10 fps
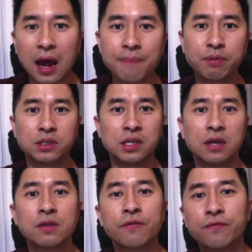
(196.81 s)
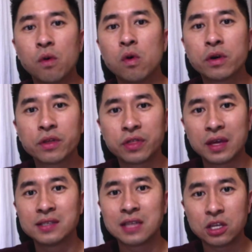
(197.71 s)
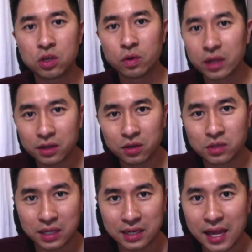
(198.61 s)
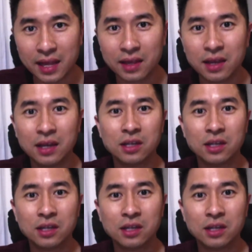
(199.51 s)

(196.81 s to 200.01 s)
I put together 4 things that you can do today